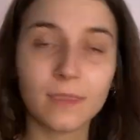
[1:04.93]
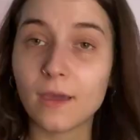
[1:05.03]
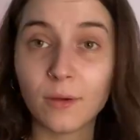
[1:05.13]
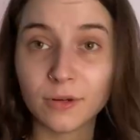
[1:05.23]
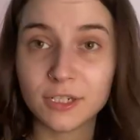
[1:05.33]

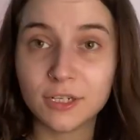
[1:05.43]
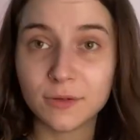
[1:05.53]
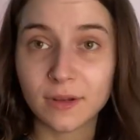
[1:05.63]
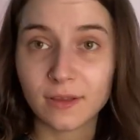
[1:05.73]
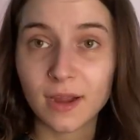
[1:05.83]
wanted to do
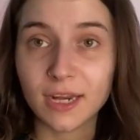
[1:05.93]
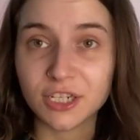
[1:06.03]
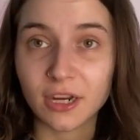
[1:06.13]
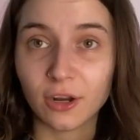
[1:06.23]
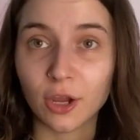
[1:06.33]
another Kylie
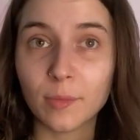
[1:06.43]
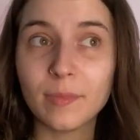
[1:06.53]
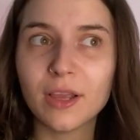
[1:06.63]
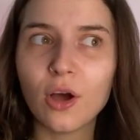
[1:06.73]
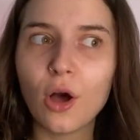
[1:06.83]
Jenner look
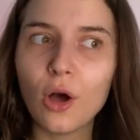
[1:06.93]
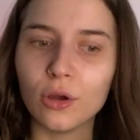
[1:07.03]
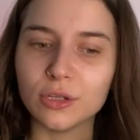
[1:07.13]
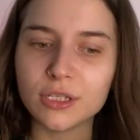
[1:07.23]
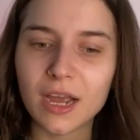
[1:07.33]

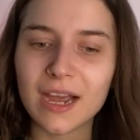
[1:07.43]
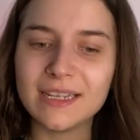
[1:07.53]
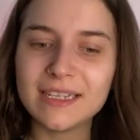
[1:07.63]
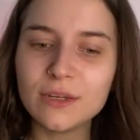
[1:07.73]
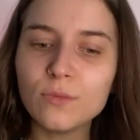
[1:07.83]
because I
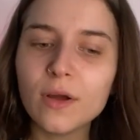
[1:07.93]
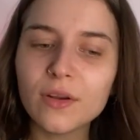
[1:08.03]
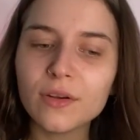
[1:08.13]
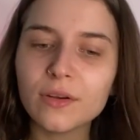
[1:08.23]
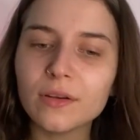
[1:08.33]
did
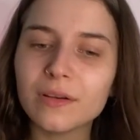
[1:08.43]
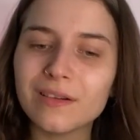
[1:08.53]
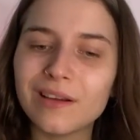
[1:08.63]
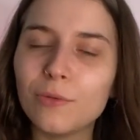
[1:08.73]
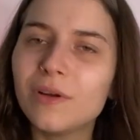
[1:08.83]
one,
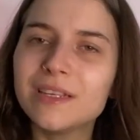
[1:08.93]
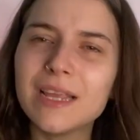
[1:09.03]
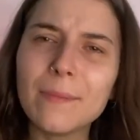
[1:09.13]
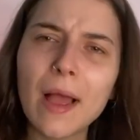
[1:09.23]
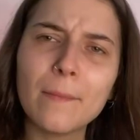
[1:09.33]
I want to say
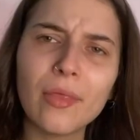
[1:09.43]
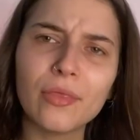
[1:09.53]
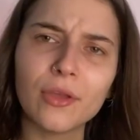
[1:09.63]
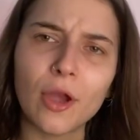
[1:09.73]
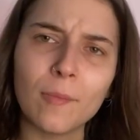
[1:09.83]
about a
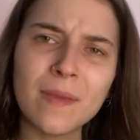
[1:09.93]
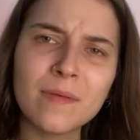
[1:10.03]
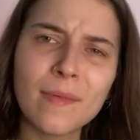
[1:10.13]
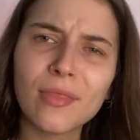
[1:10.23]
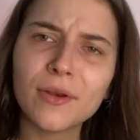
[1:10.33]
month ago, maybe a
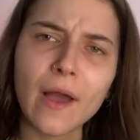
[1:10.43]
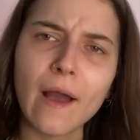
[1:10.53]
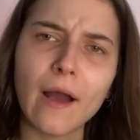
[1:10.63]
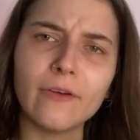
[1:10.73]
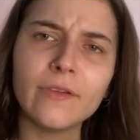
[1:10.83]
month and a
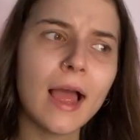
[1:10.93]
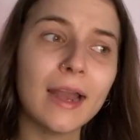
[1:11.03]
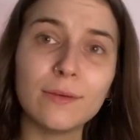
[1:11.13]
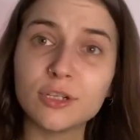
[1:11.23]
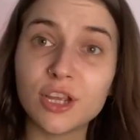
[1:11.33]
half,
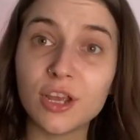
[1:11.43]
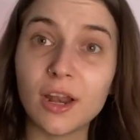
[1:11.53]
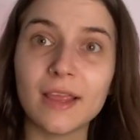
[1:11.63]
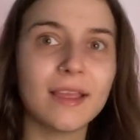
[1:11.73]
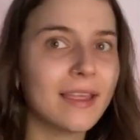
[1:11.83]
and it was a
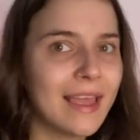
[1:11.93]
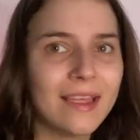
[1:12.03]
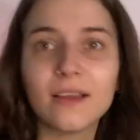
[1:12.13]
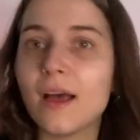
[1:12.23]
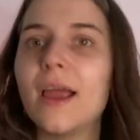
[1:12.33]
like
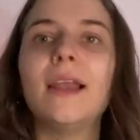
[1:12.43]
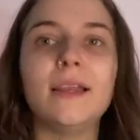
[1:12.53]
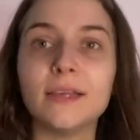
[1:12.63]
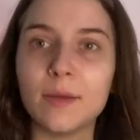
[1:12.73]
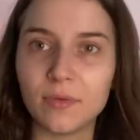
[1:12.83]
King Kylie
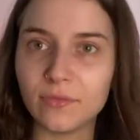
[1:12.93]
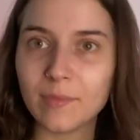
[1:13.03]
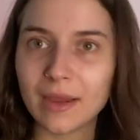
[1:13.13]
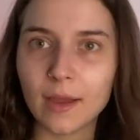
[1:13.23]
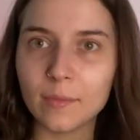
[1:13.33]
type of
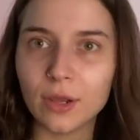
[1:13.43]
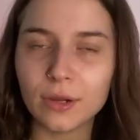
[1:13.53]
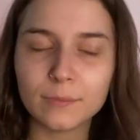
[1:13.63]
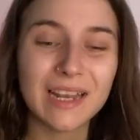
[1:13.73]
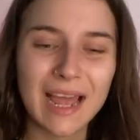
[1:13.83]
makeup
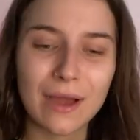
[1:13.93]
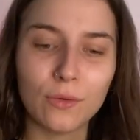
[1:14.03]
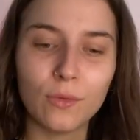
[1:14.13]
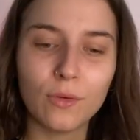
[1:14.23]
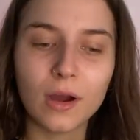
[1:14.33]
look.
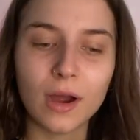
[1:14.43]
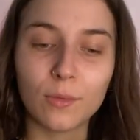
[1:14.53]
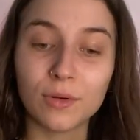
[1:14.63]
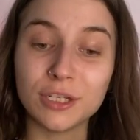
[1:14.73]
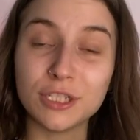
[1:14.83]
Now I
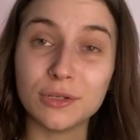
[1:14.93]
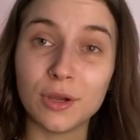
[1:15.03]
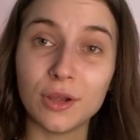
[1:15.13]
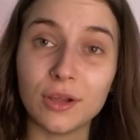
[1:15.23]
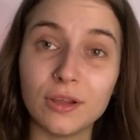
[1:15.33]
want to do
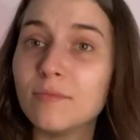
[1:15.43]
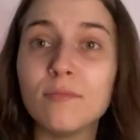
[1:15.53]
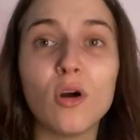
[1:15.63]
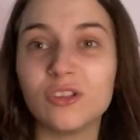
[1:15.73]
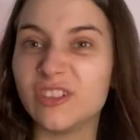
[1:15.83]
her
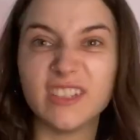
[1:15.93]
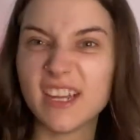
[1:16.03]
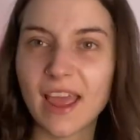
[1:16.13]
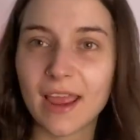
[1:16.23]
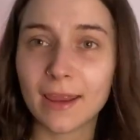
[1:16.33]
modern
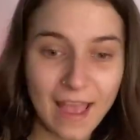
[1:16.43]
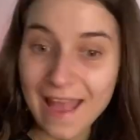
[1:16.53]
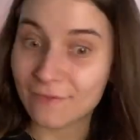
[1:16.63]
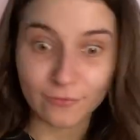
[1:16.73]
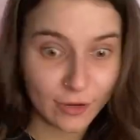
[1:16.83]
day,
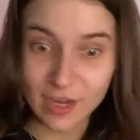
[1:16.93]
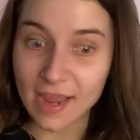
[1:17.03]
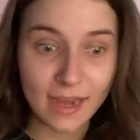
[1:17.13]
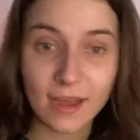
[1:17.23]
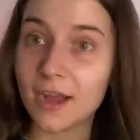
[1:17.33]

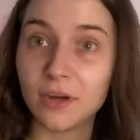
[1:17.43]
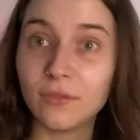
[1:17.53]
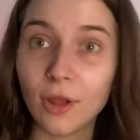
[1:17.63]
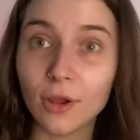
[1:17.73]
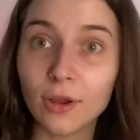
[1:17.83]
everyday kind of
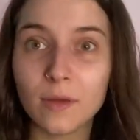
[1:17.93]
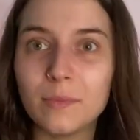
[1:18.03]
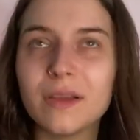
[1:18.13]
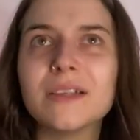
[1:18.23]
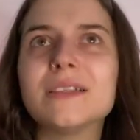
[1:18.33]
look
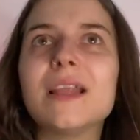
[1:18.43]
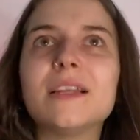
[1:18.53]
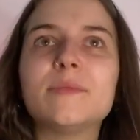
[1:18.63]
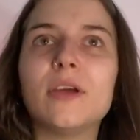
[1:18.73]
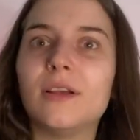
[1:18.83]
because
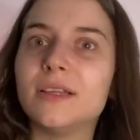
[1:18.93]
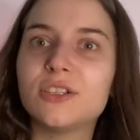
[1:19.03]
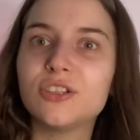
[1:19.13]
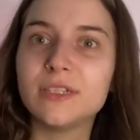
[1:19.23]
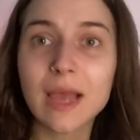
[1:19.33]
let's be
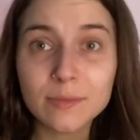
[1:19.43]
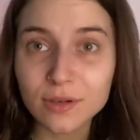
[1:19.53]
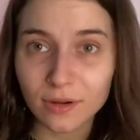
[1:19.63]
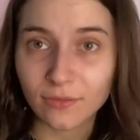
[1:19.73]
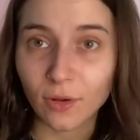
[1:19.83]
honest, she's
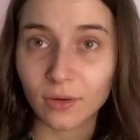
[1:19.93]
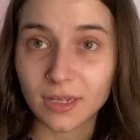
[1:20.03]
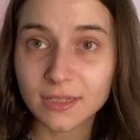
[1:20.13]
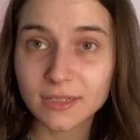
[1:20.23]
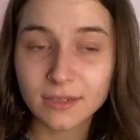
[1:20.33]
absolutely
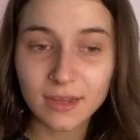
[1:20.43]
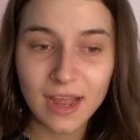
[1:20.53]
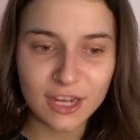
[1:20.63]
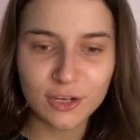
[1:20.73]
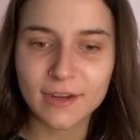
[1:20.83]
flawless
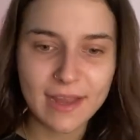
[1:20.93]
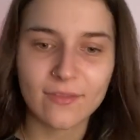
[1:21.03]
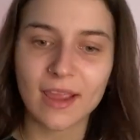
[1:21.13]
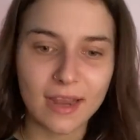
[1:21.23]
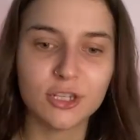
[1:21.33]
and you can
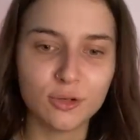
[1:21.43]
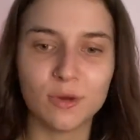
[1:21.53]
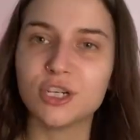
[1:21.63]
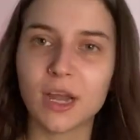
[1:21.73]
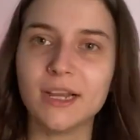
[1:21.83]
never get too
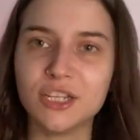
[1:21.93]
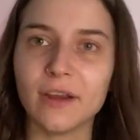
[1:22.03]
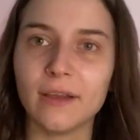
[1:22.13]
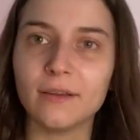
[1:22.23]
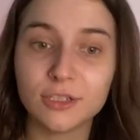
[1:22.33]
much Kylie
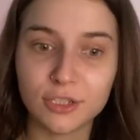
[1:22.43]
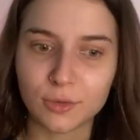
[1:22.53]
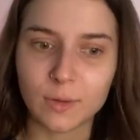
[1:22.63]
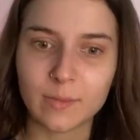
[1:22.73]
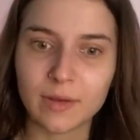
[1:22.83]
Jenner. Do you
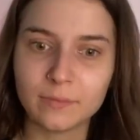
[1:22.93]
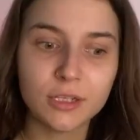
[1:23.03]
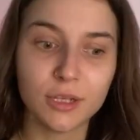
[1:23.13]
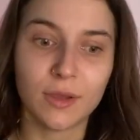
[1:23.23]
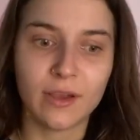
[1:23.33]
know what I mean?
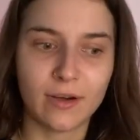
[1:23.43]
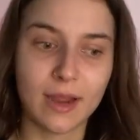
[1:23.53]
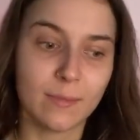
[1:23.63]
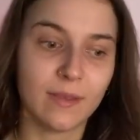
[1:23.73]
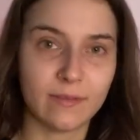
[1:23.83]
So here I
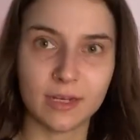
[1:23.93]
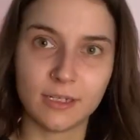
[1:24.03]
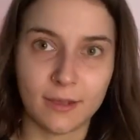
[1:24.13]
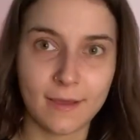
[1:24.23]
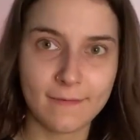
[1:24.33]
am giving it
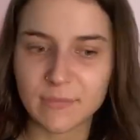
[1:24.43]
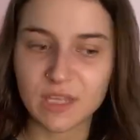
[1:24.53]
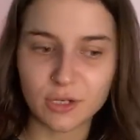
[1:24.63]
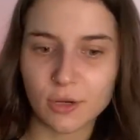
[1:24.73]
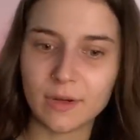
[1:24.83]
to you.
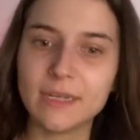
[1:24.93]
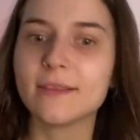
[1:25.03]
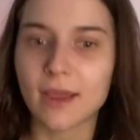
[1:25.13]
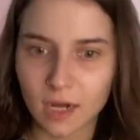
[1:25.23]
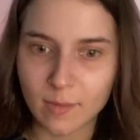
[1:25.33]
You don't need to
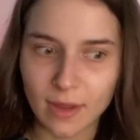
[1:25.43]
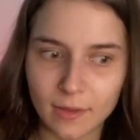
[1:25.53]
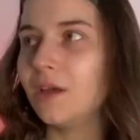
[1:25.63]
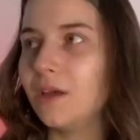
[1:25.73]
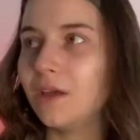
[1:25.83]
thank me.
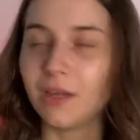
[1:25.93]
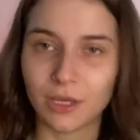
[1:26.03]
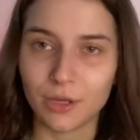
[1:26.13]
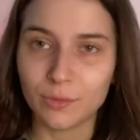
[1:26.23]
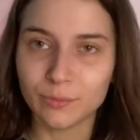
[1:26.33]

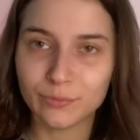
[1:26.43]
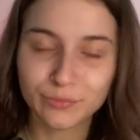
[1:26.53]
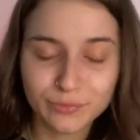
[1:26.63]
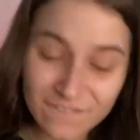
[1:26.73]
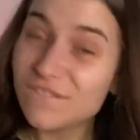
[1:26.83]
Anywho,
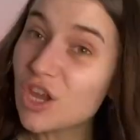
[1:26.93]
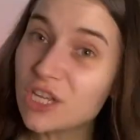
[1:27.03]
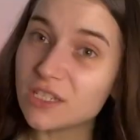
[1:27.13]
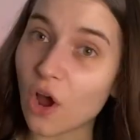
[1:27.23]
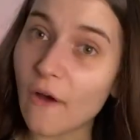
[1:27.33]

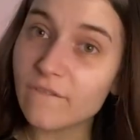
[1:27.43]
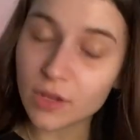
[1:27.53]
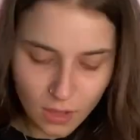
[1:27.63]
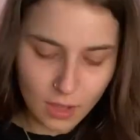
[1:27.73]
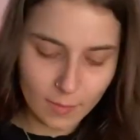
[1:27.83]
first off,
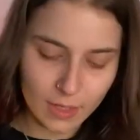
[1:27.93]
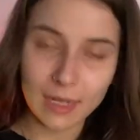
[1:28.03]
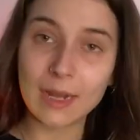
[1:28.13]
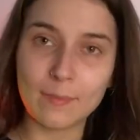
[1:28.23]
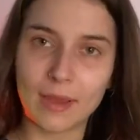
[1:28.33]
I'm gonna
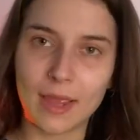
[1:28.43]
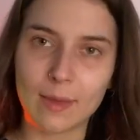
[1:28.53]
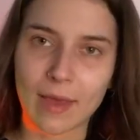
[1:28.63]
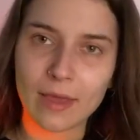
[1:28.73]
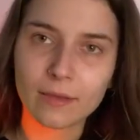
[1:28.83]
clip my hair
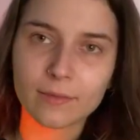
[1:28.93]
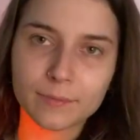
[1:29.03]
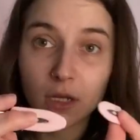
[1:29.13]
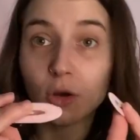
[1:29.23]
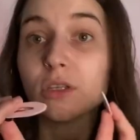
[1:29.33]
back.
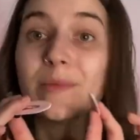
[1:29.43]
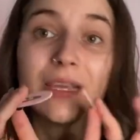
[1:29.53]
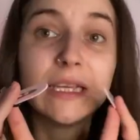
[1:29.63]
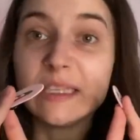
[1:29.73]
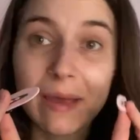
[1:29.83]
I've got some of
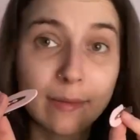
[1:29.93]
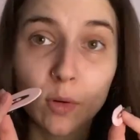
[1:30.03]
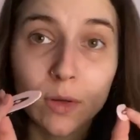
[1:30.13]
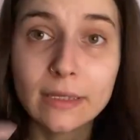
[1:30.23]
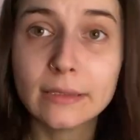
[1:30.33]
these bad
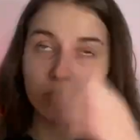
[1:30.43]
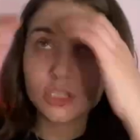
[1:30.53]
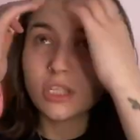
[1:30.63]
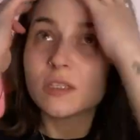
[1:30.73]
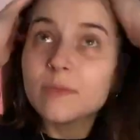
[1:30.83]
boys.
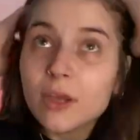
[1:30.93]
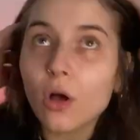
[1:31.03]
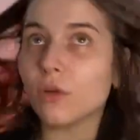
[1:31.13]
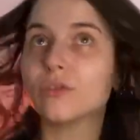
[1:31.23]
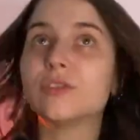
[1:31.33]
Just
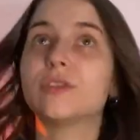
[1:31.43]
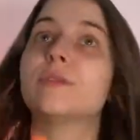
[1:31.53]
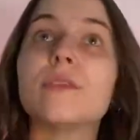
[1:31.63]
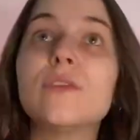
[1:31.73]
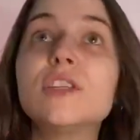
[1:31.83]
because,
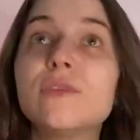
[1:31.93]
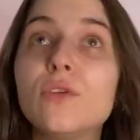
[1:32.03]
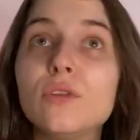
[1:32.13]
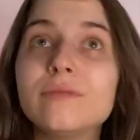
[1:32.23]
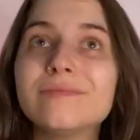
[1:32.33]
first of
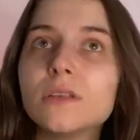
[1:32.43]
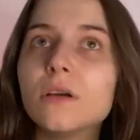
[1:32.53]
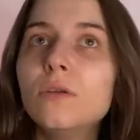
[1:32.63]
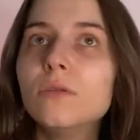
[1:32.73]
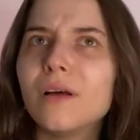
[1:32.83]
all,
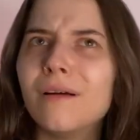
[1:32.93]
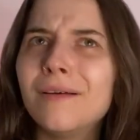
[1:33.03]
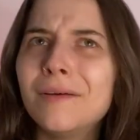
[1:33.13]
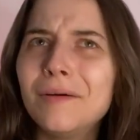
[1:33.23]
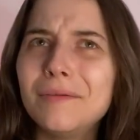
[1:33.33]

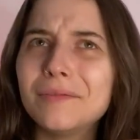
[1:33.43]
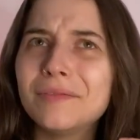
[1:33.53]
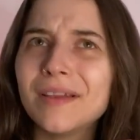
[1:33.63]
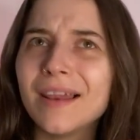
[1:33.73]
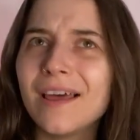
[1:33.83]
oh,
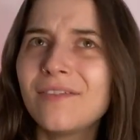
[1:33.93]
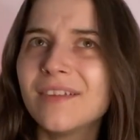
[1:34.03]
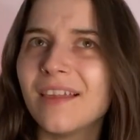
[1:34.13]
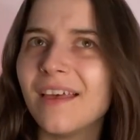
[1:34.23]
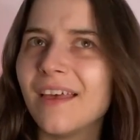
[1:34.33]

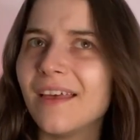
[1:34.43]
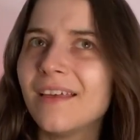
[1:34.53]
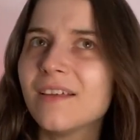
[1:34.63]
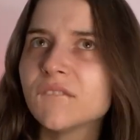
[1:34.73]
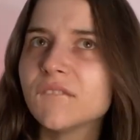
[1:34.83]
fluffing the hair.
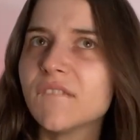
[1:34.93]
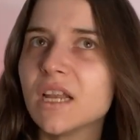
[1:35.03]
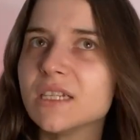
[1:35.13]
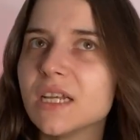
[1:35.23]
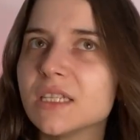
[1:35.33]

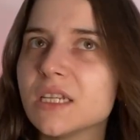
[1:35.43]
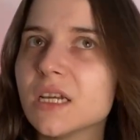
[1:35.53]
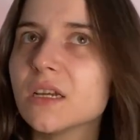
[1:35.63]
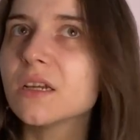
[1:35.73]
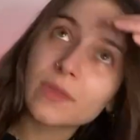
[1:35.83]
Fantastic.
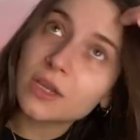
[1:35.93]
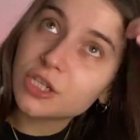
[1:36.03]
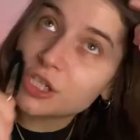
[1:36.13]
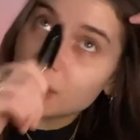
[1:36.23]
She